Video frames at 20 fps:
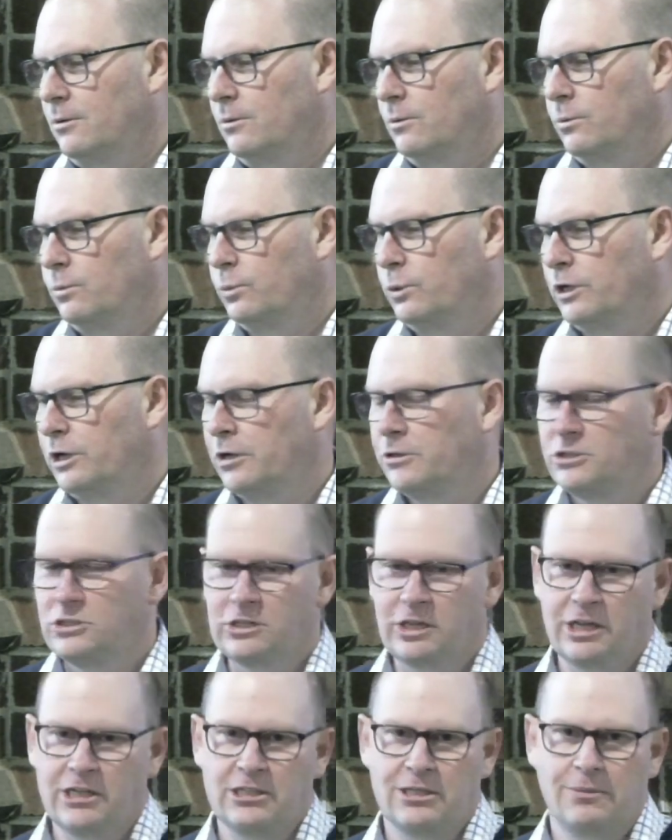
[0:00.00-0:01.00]
We don't
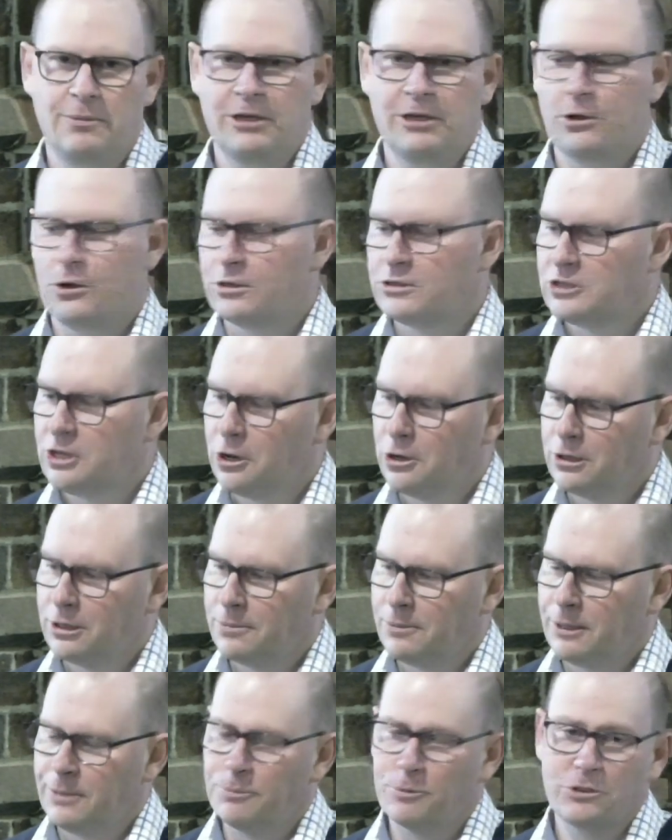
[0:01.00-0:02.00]
seek to be God's holy
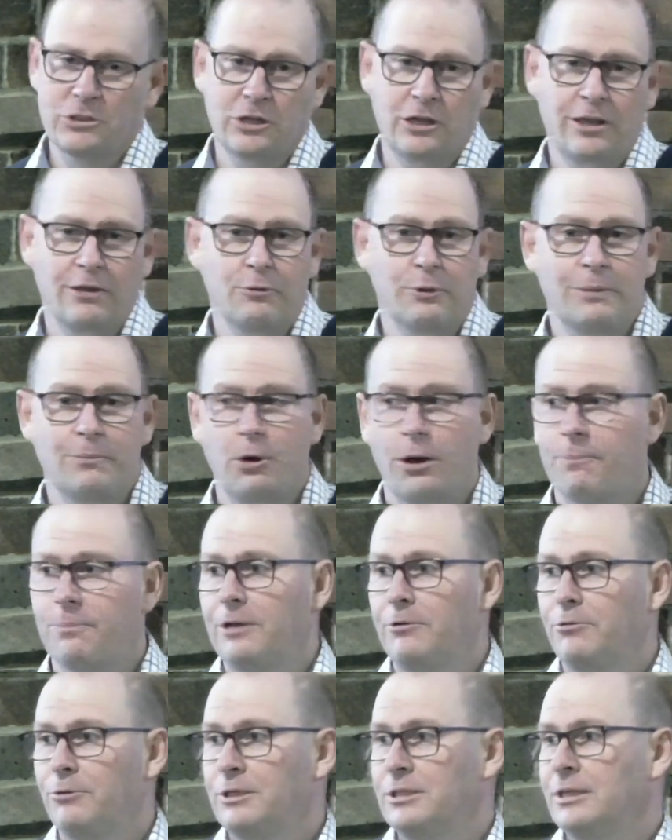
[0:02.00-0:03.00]
people so that we might be
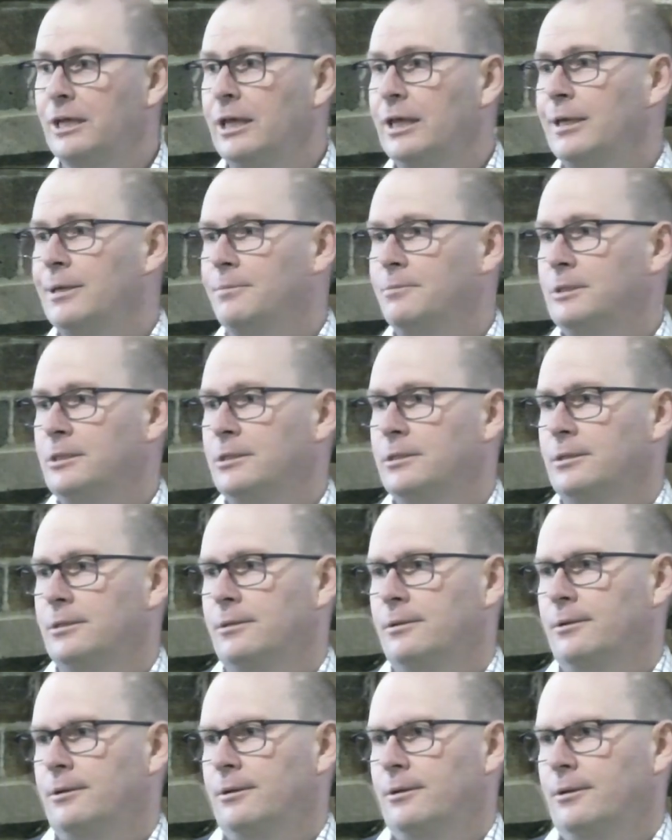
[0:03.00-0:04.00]
redeemed,
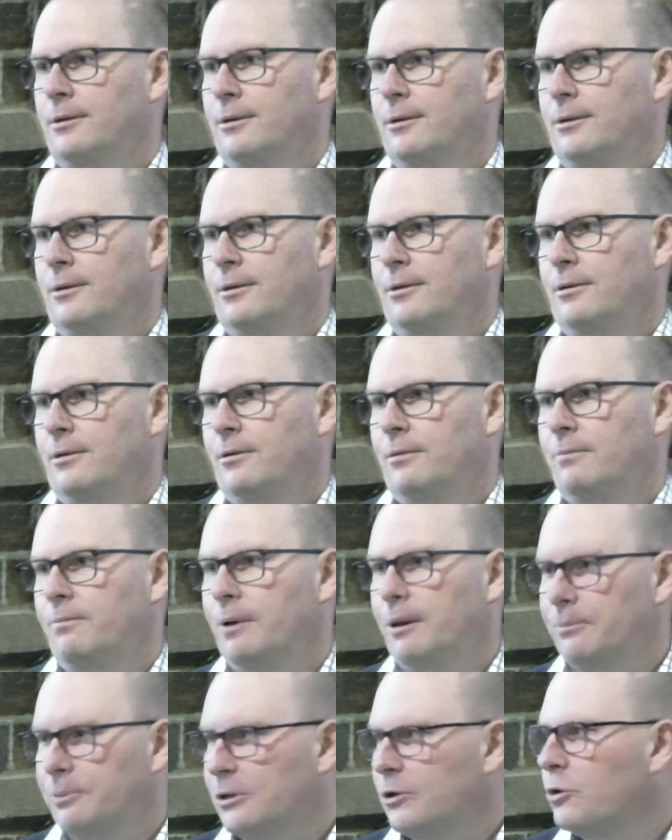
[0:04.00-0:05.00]

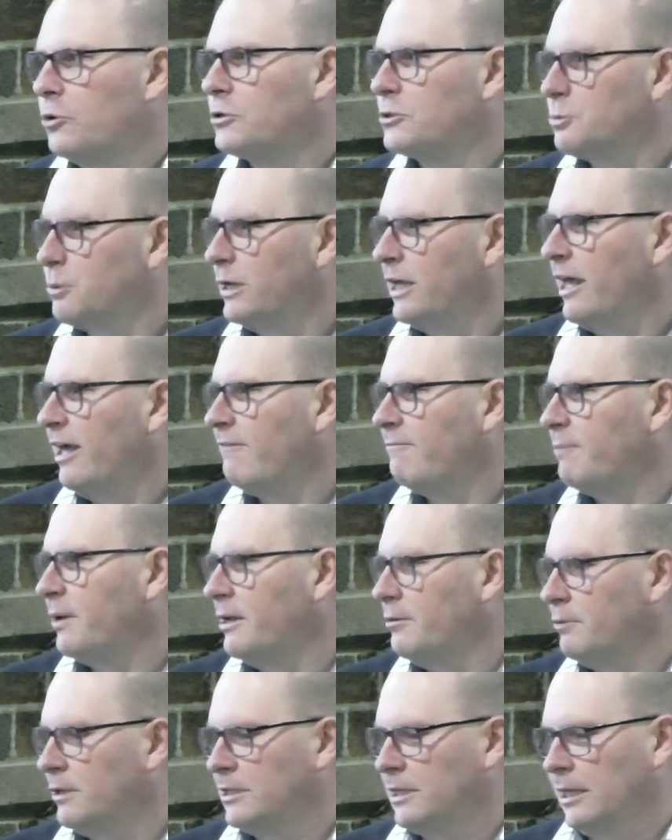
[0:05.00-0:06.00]
but because we have been
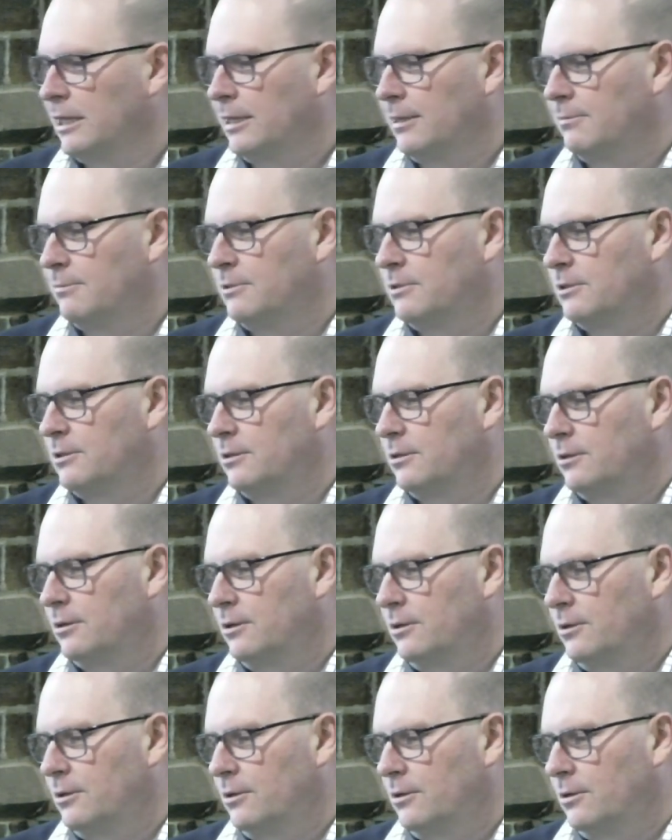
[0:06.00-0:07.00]
redeemed.
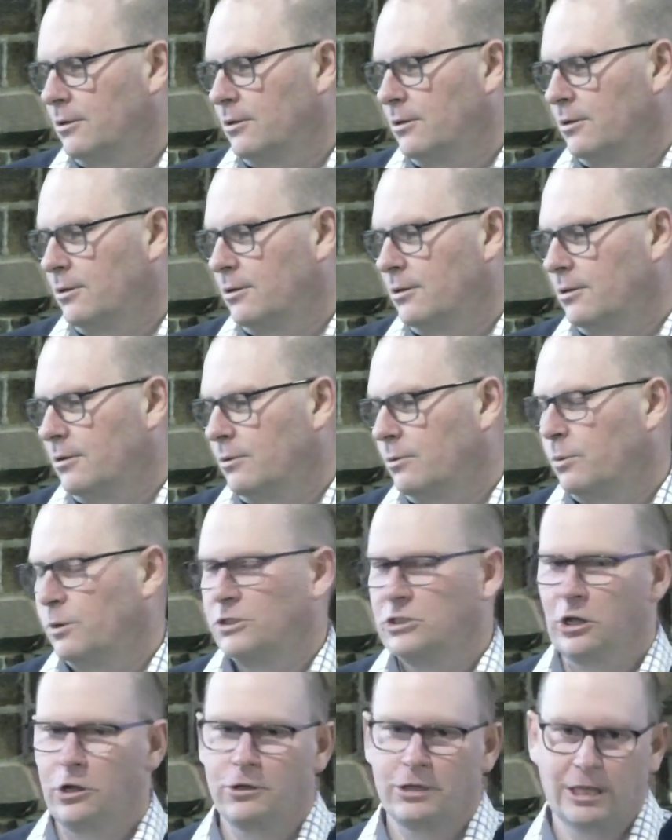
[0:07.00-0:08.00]
We
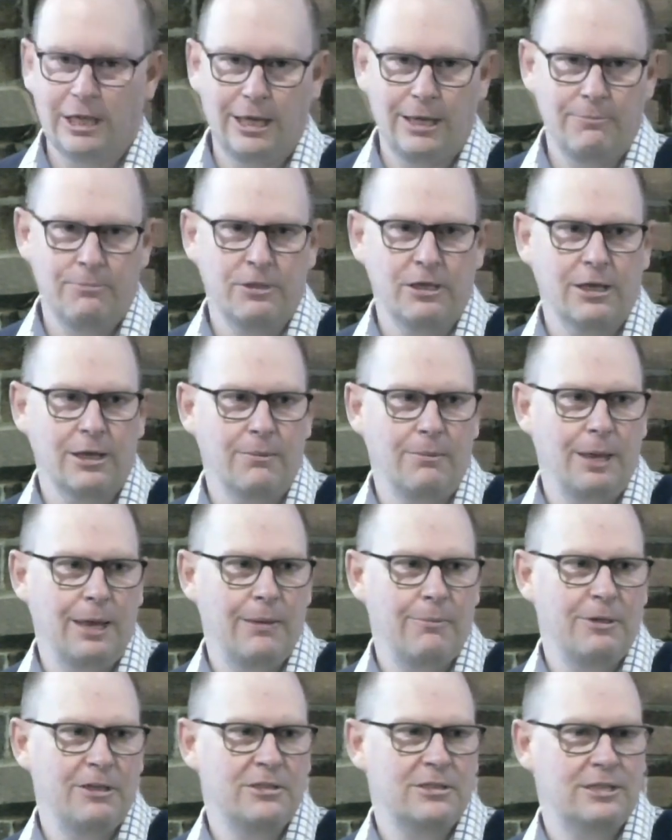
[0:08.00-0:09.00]
don't keep the
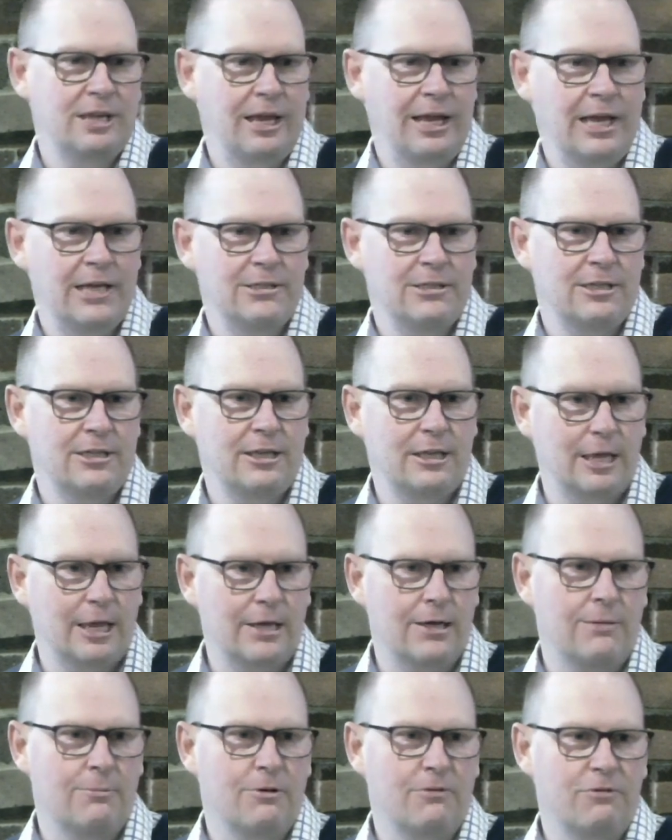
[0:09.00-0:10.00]
commandments to enter the
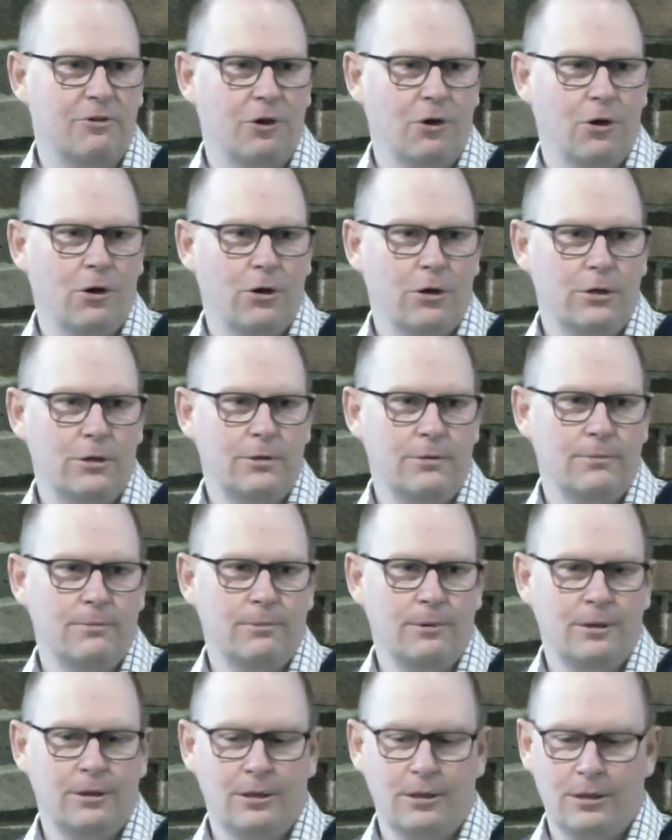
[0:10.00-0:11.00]
kingdom of God.
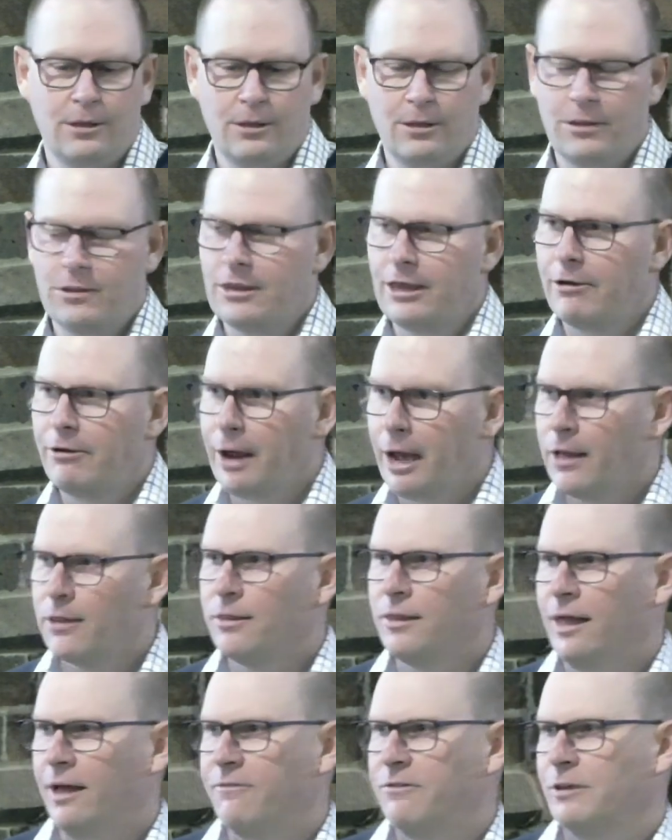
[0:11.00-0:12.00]
They're our
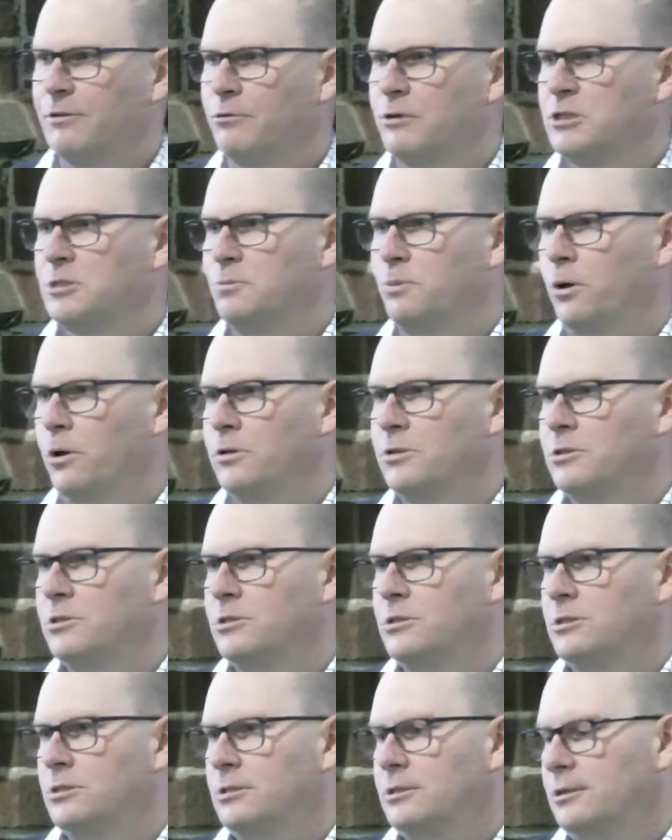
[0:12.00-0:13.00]
loving
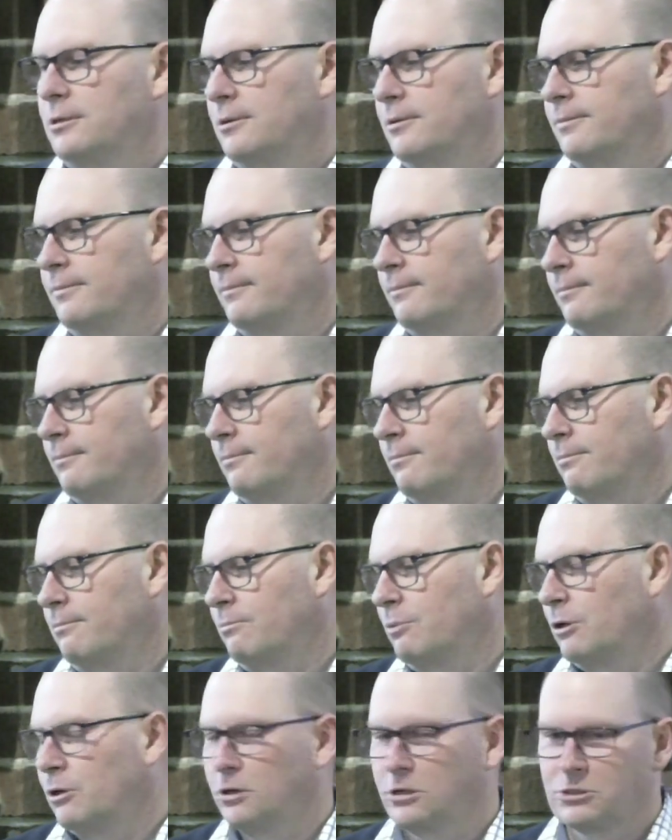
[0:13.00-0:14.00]
response
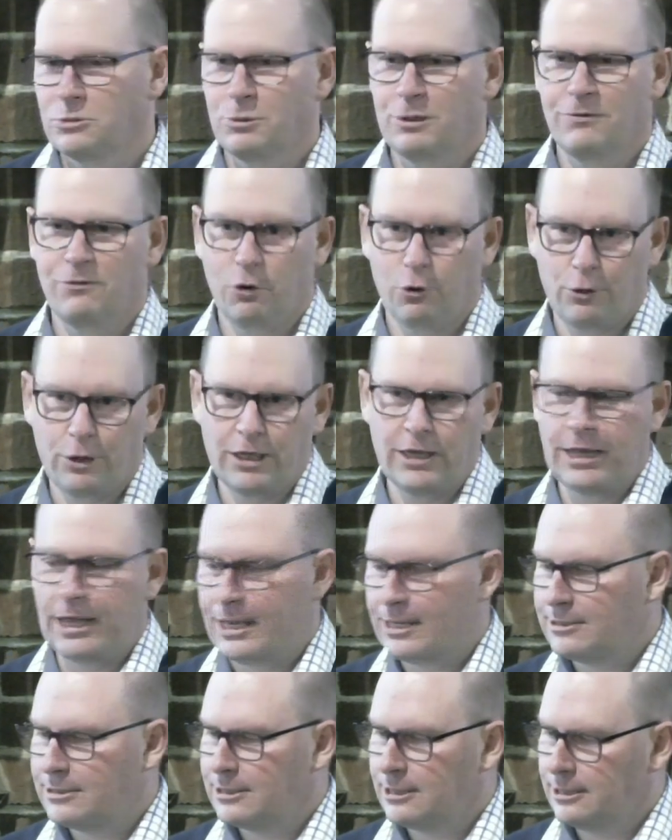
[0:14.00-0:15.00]
because we've already
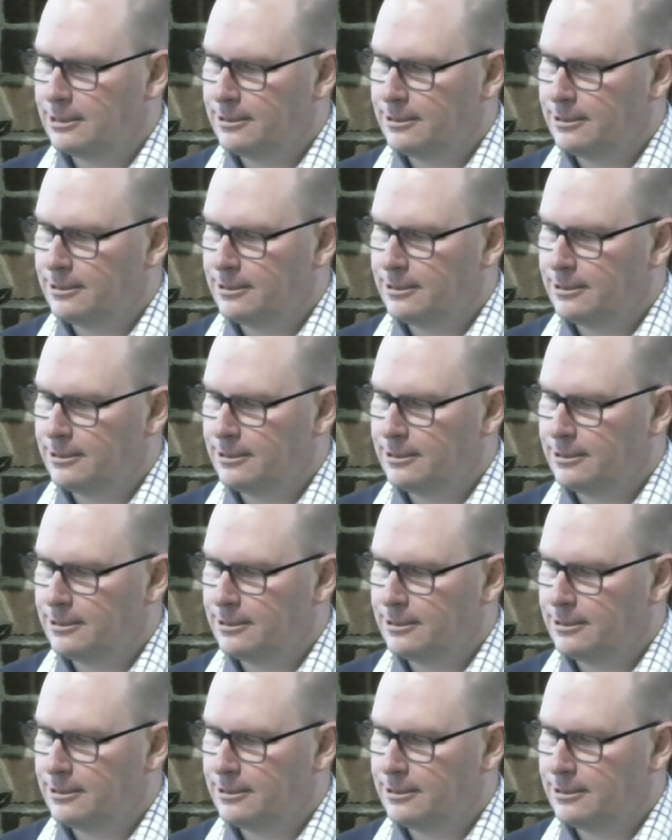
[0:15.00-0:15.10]
entered.